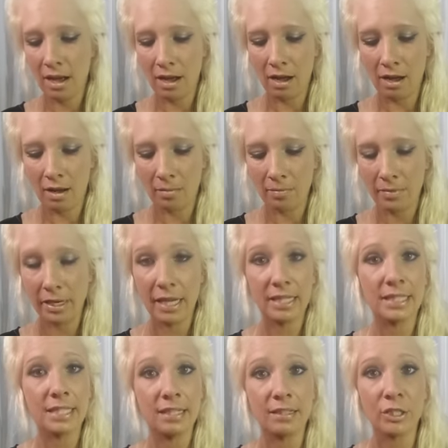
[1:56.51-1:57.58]
Um,
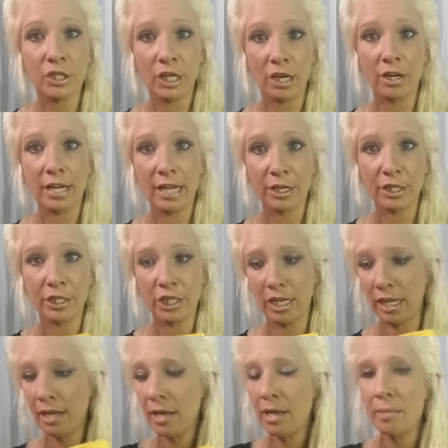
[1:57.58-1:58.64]
it's in the shared
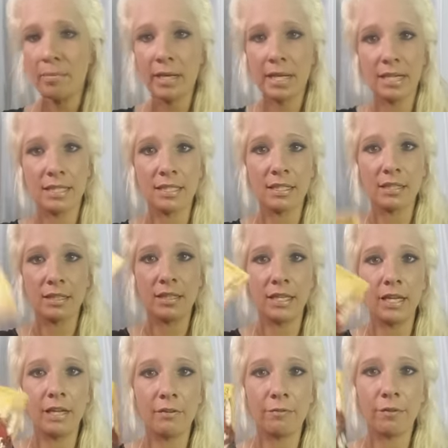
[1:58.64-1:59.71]
energy because
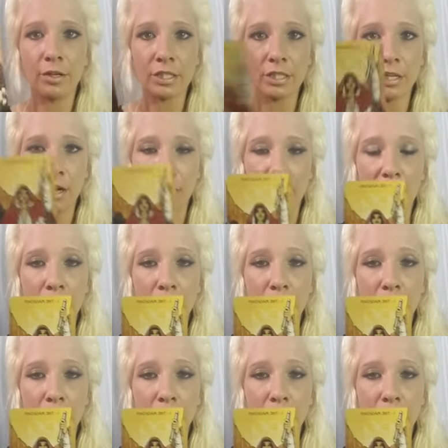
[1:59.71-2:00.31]
the first card